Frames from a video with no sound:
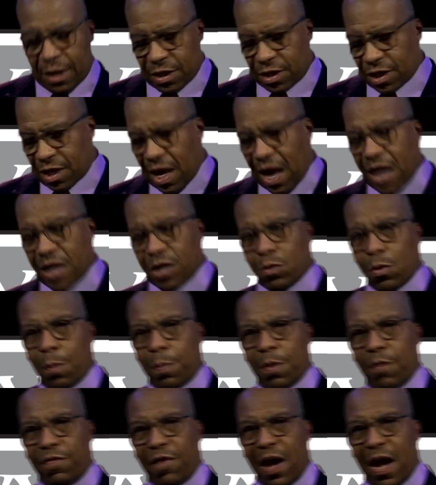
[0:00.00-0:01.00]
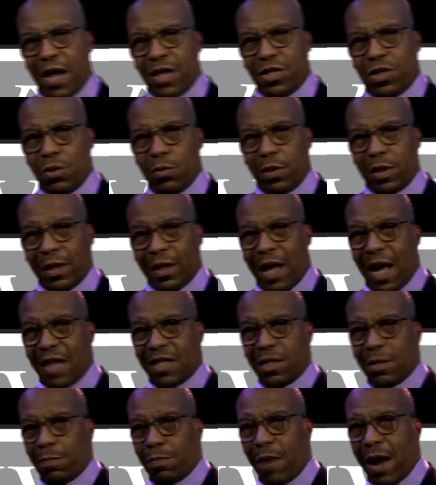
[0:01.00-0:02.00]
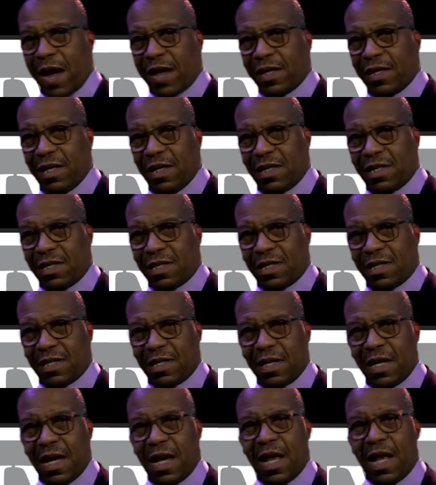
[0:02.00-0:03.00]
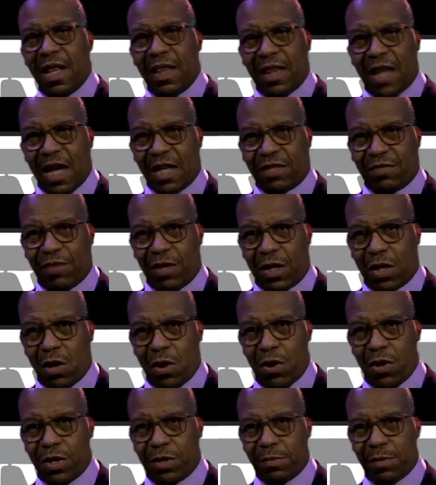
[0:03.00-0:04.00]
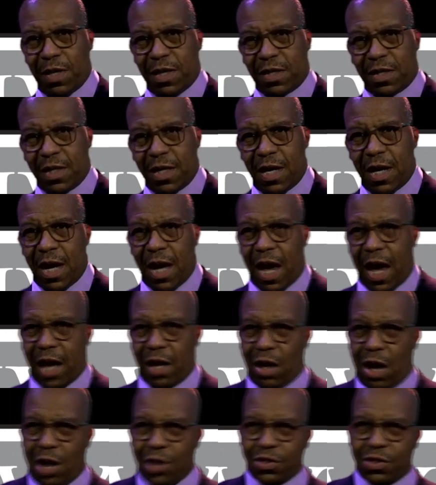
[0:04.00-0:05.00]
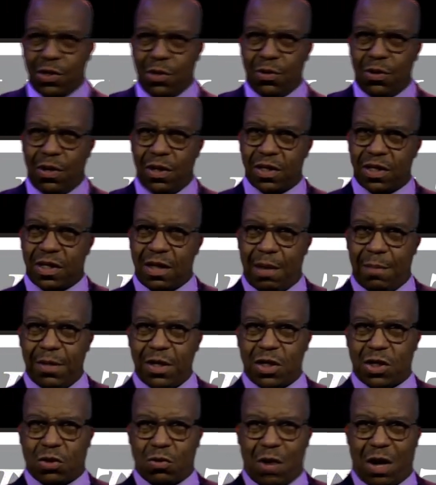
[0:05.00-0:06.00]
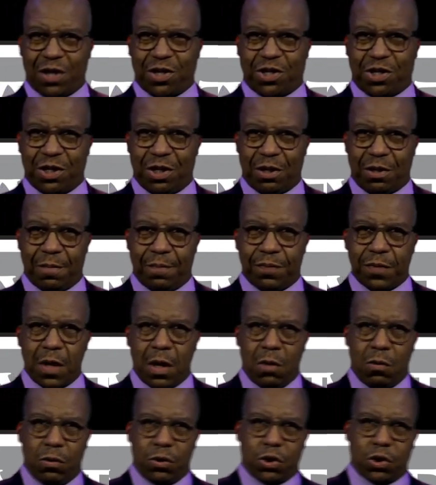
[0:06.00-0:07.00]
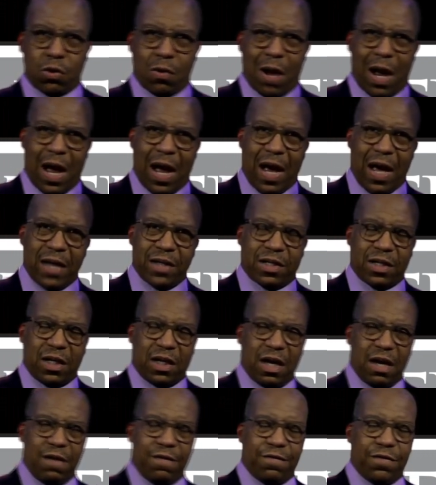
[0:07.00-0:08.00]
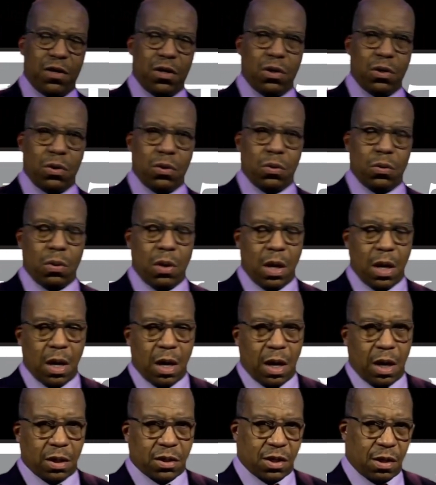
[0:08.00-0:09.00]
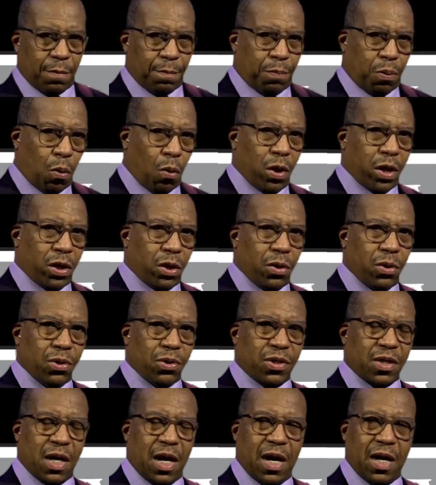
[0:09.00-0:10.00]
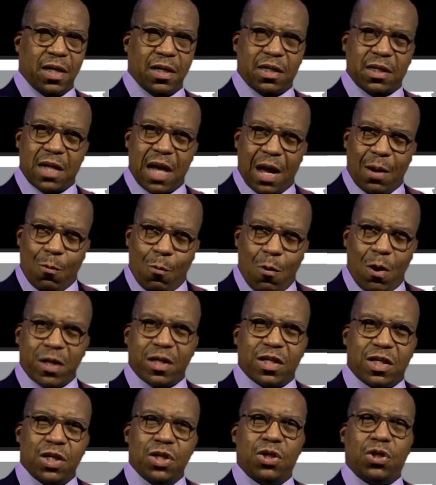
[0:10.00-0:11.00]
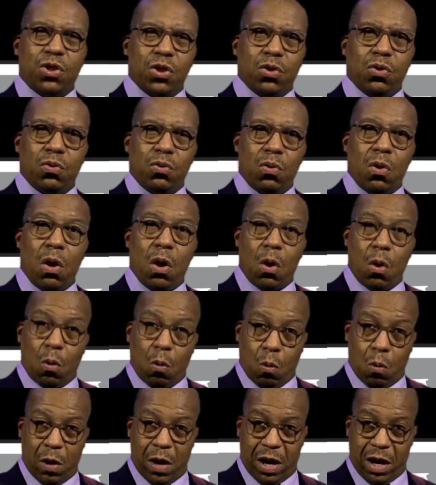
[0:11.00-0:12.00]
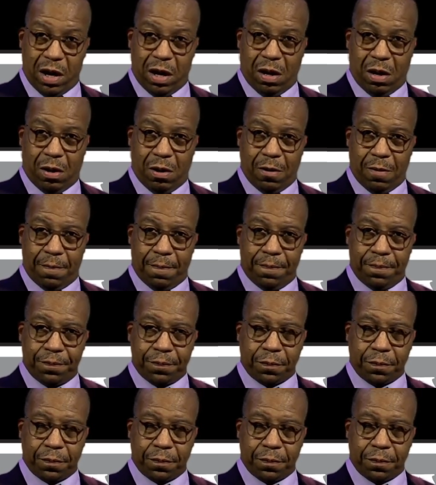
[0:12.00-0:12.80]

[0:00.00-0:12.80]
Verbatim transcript: This class will provide you with lots of practice, lots of encouragement, and also some instruction. We'll try to give you some pointers on what to do well.